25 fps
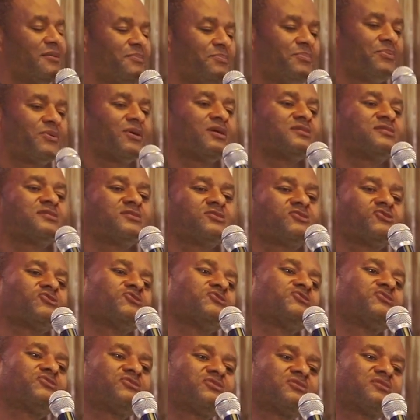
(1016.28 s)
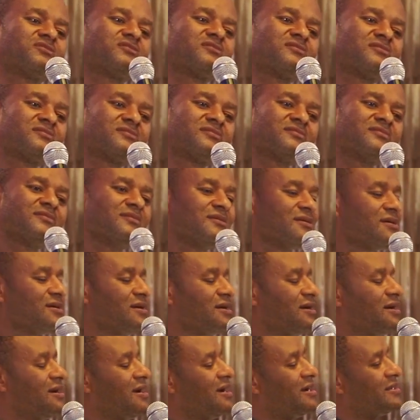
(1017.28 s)
prostitutes
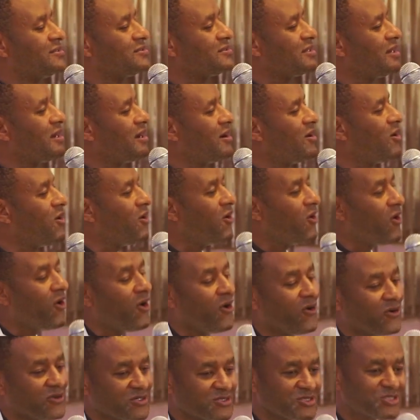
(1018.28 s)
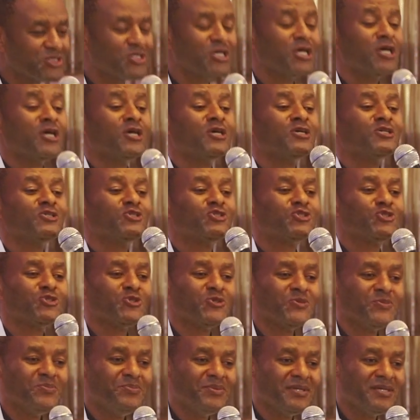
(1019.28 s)
and whores
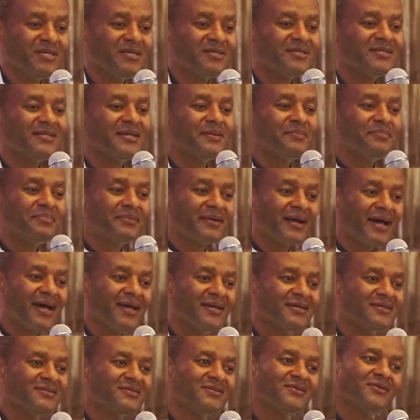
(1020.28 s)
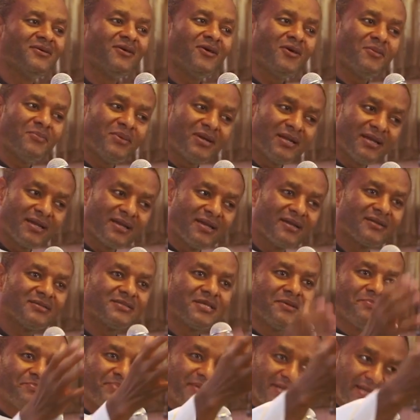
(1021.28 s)
should be the bride. Oh, born again,
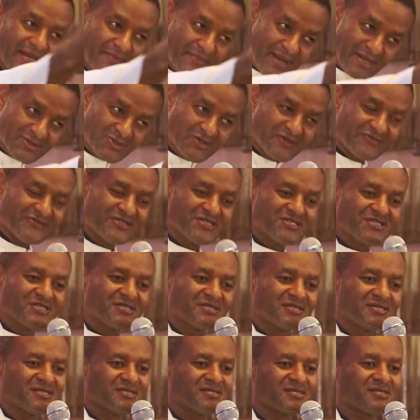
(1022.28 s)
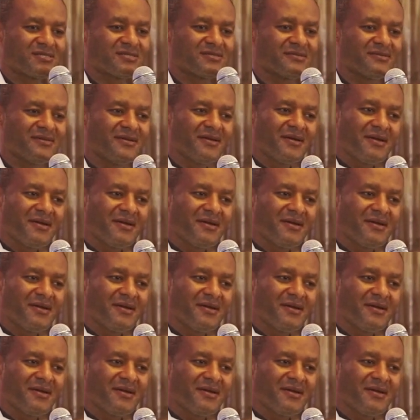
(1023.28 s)
Christian, bring them out of the streets.